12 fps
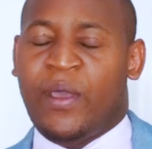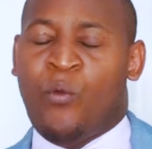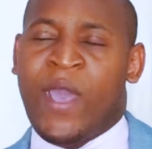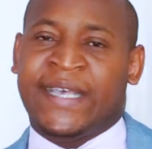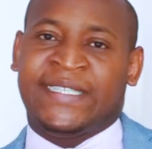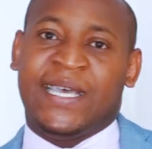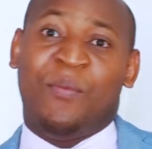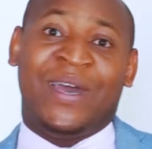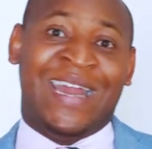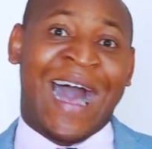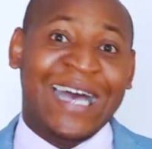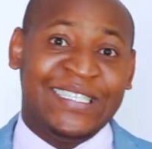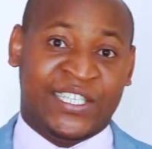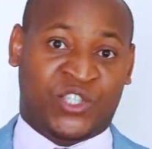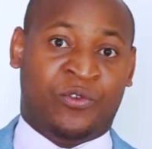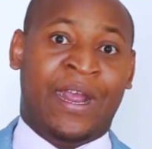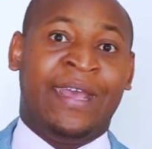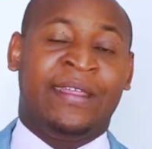where someone has a
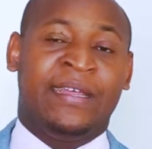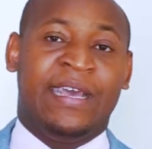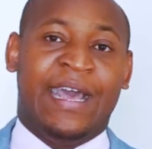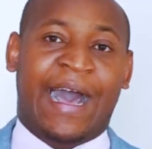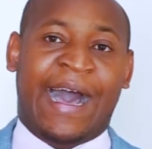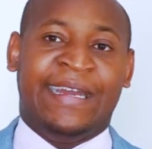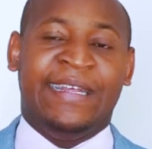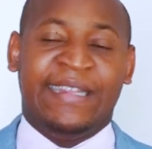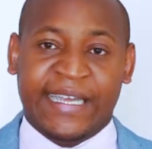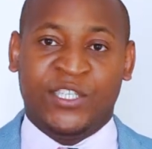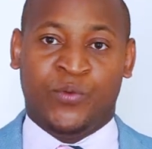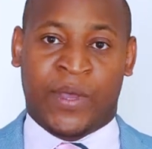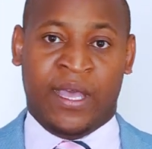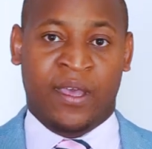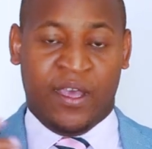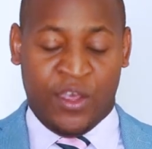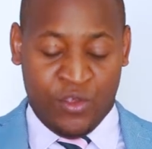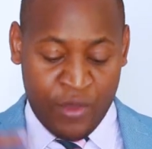strength, and in that way,
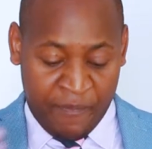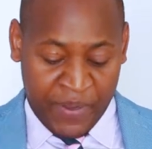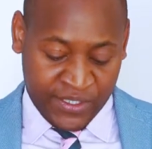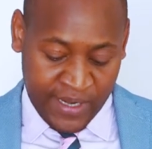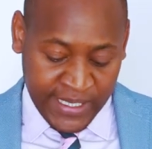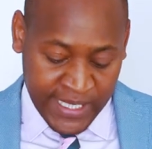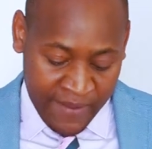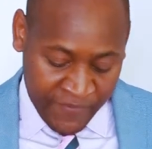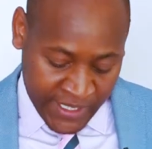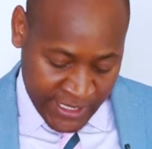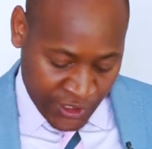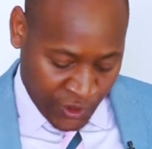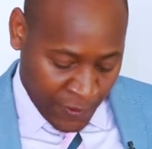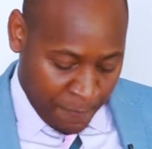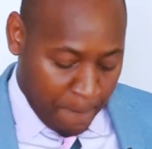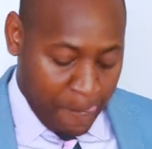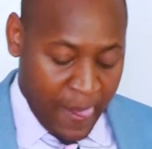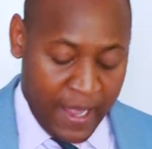you have personalized the invitation.
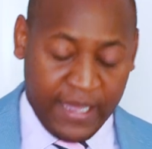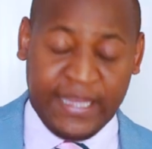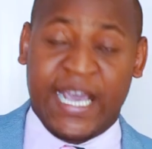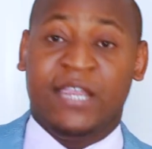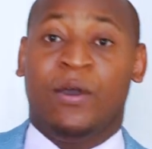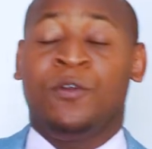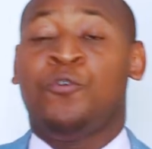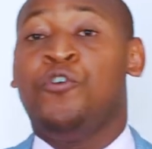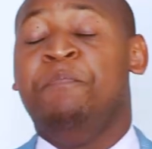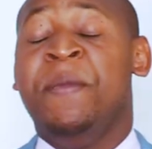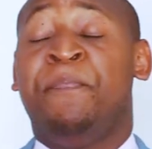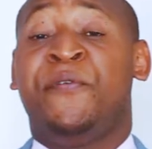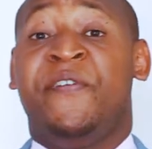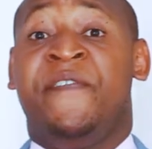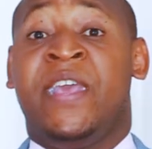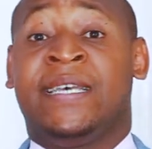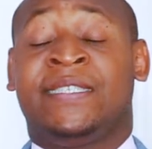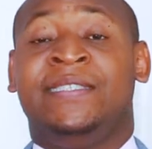The other one could be
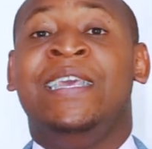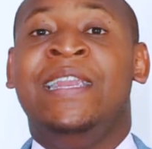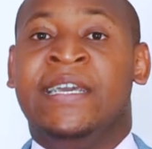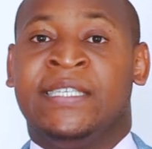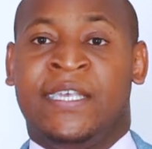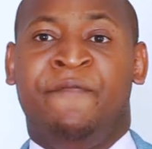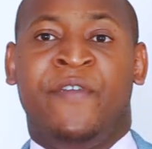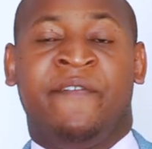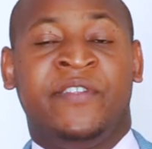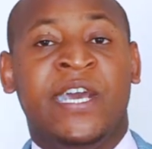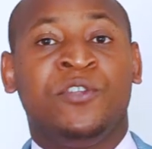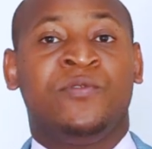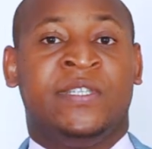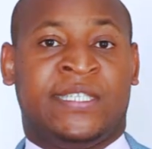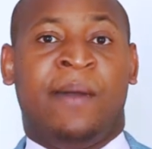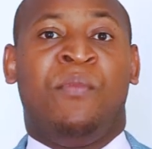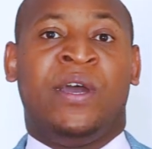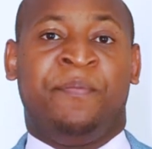previous dealings. If you have dealt with
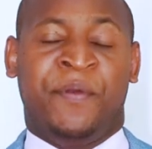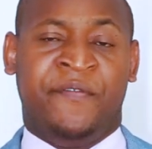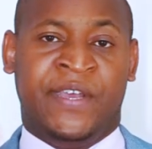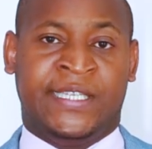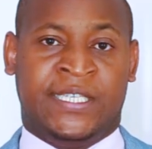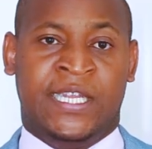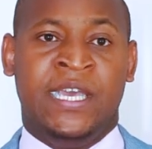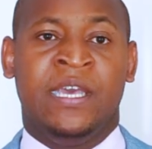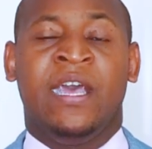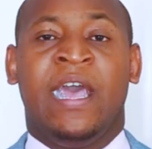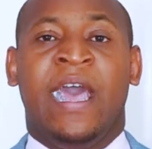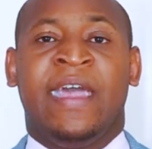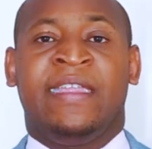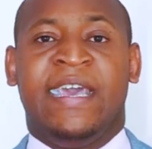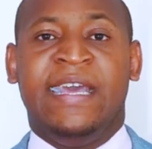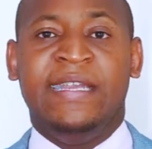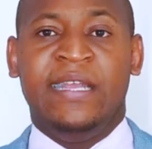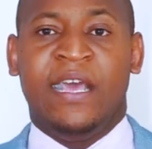someone previously,
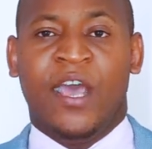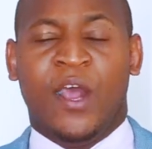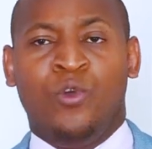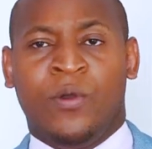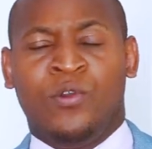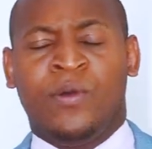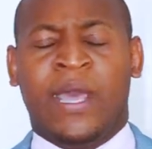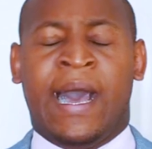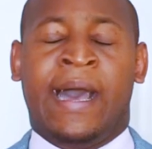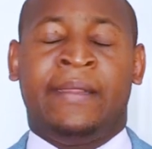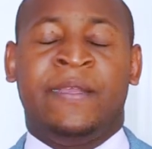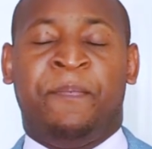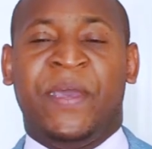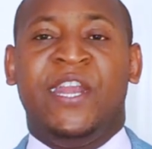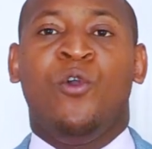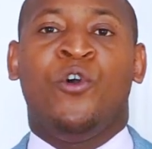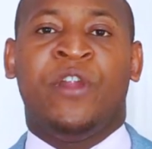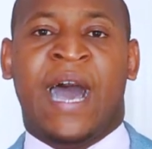then look,
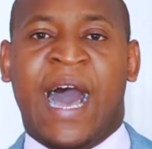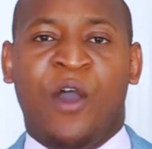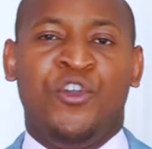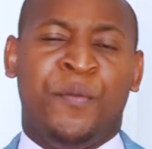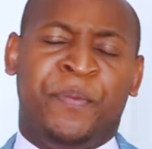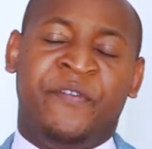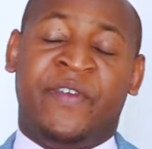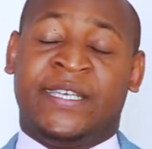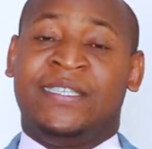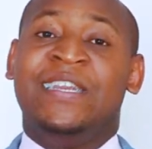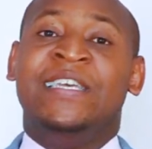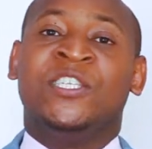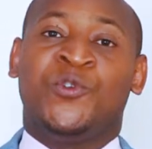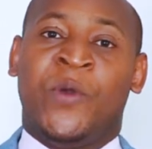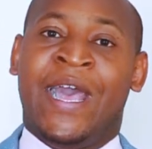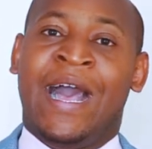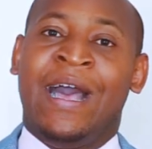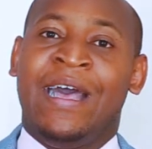depending on how your previous dealings
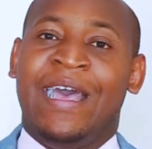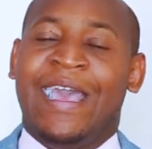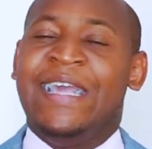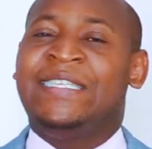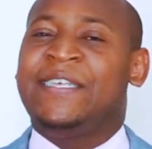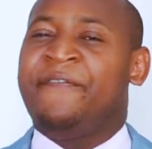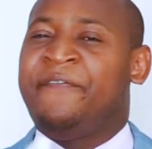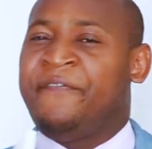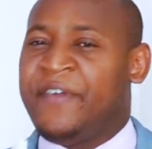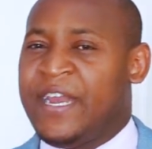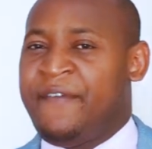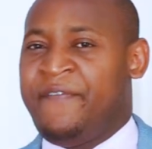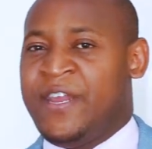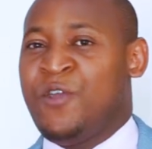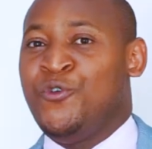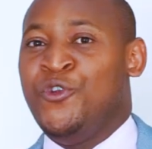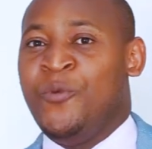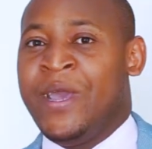were, it's a very, very
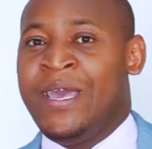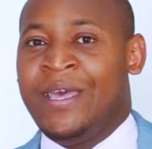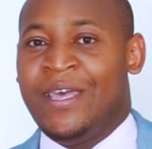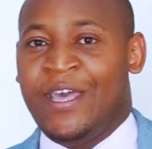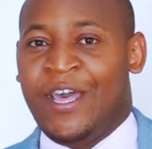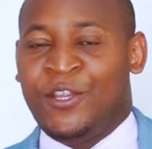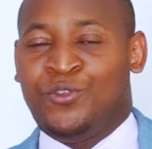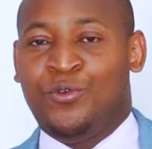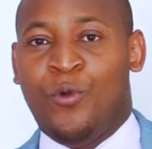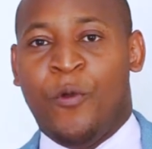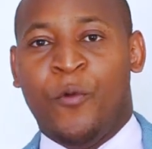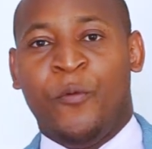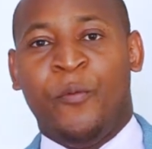good way to